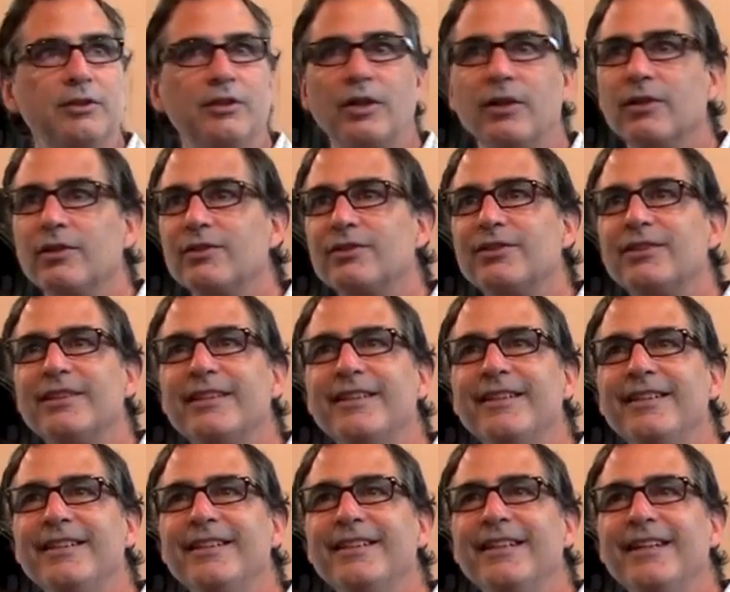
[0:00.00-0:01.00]
Jungle
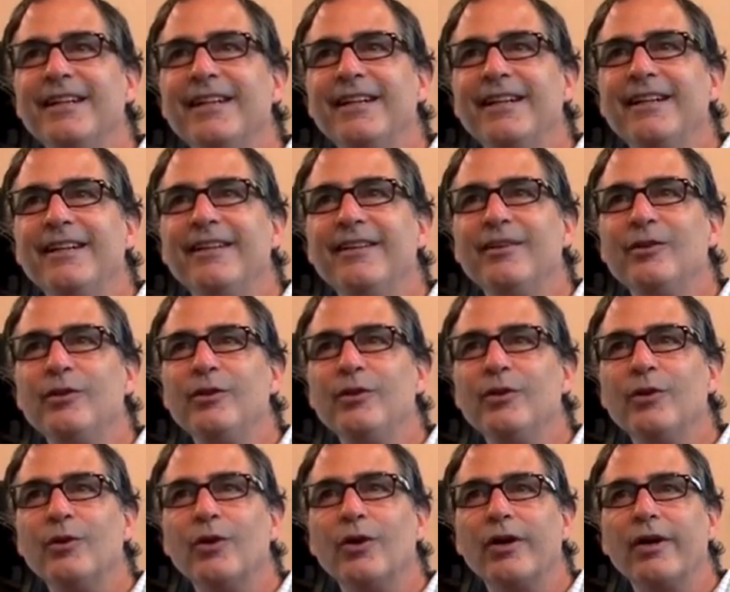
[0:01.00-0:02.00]
City in New
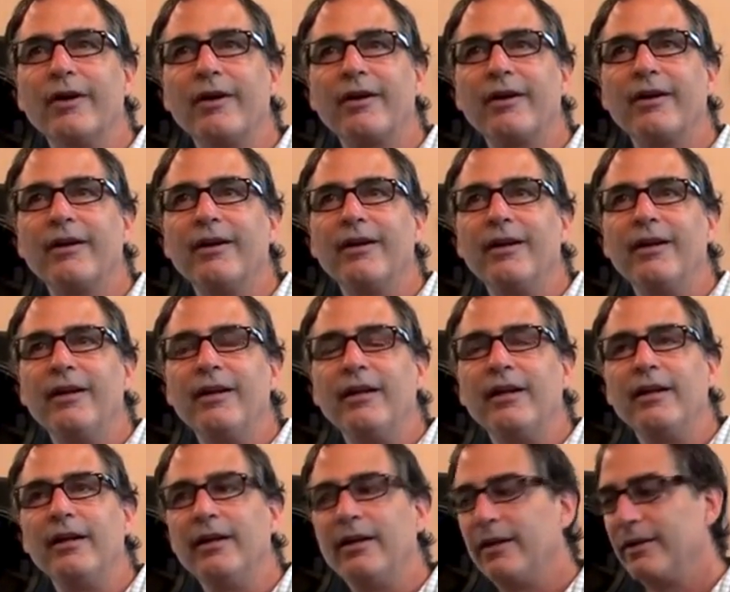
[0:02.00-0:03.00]
York,
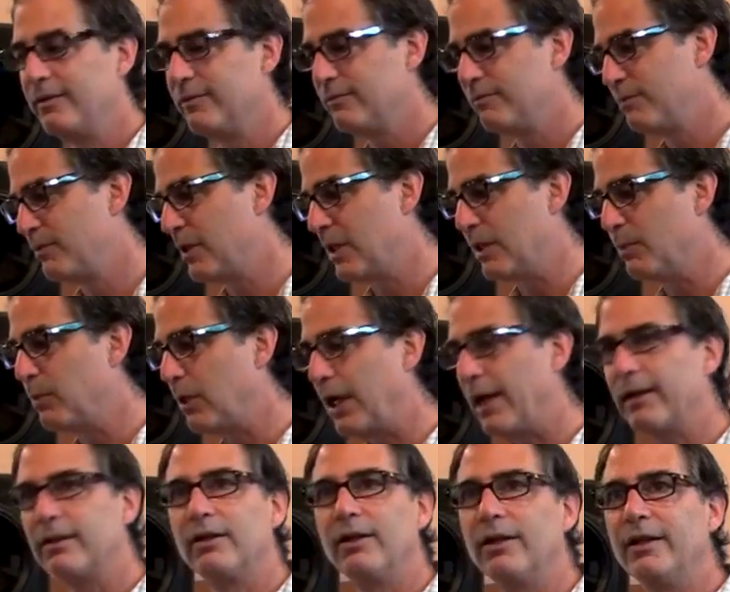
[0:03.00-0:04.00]
and the
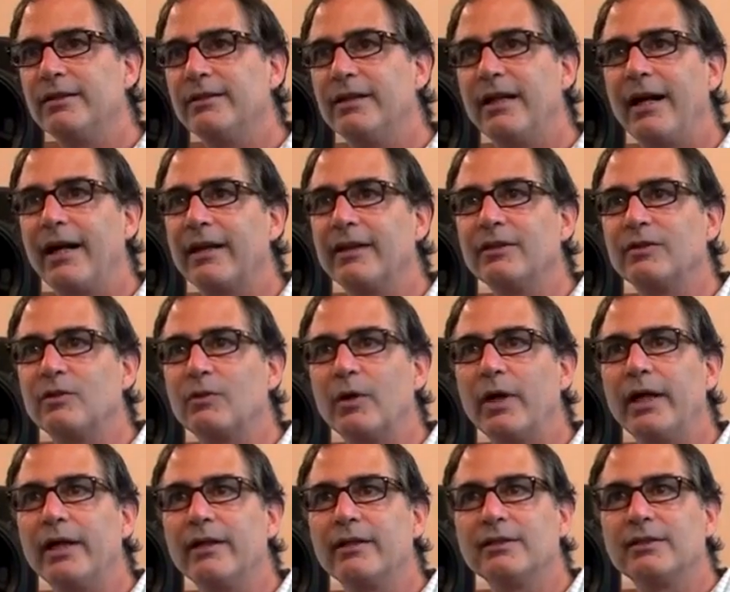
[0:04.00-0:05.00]
Black Lion DAC is
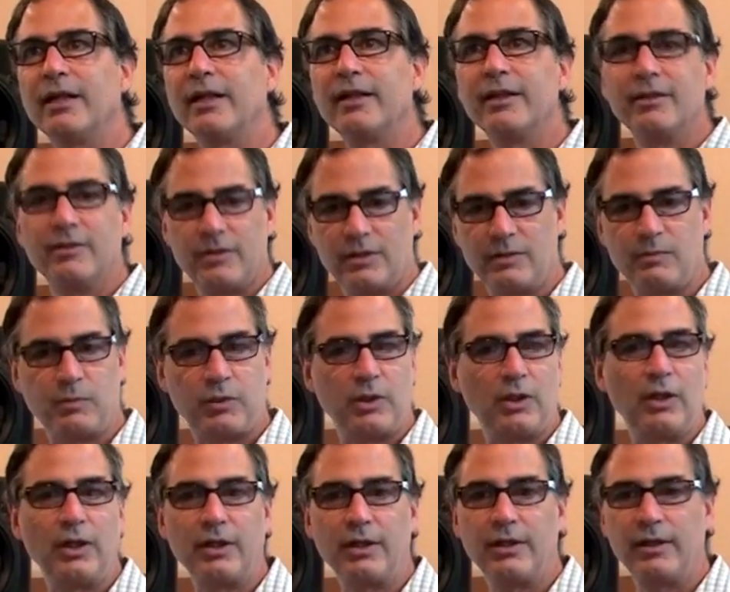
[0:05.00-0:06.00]
great because I can just
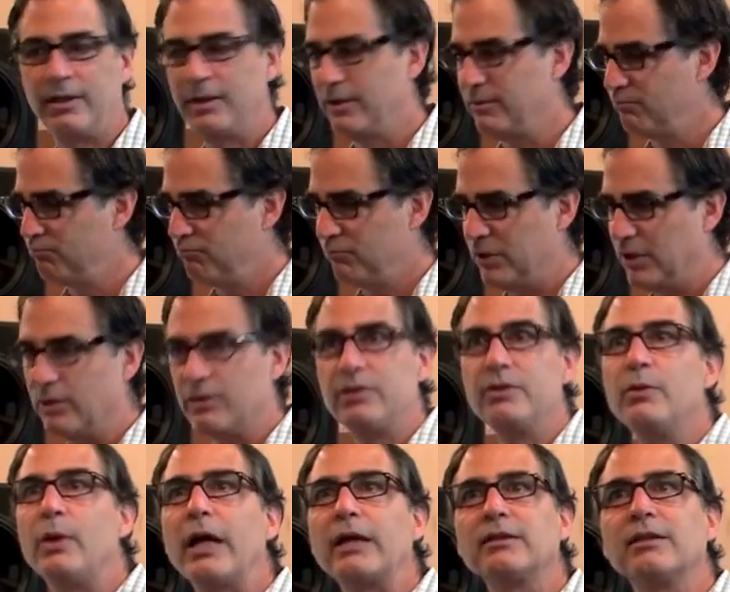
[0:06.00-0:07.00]
plug, 2
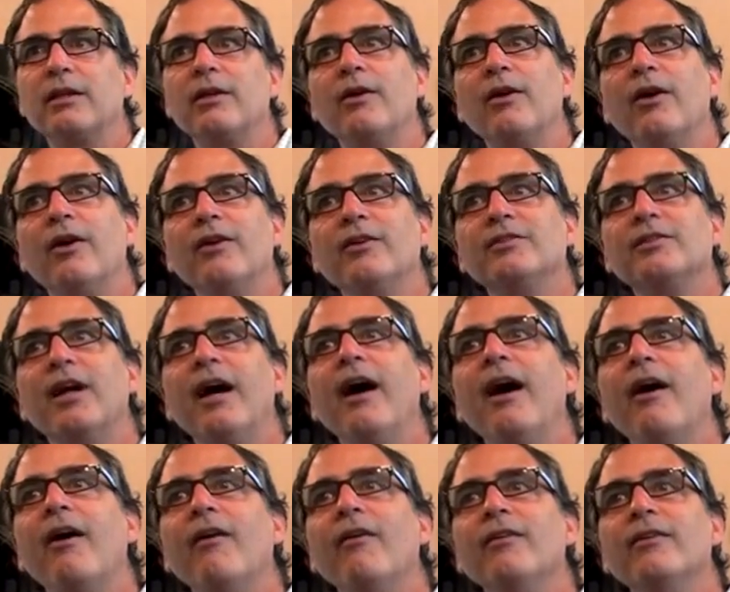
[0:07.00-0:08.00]
XLRs
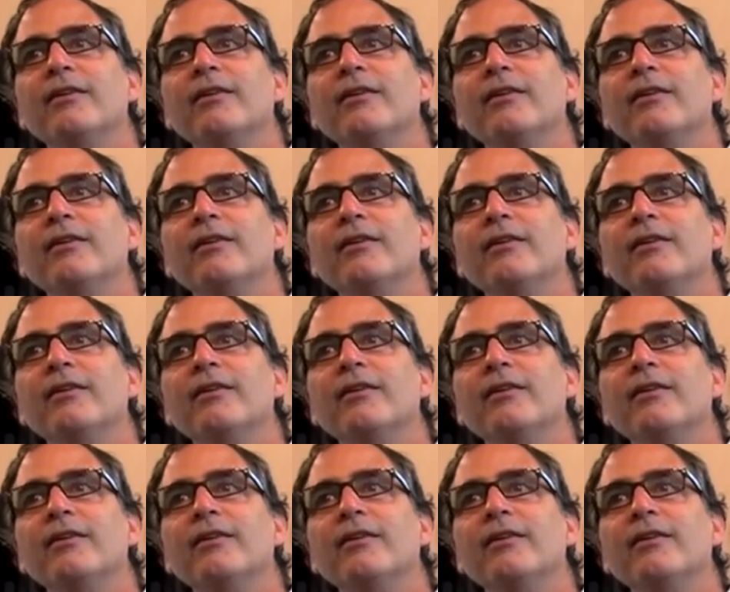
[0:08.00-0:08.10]
out,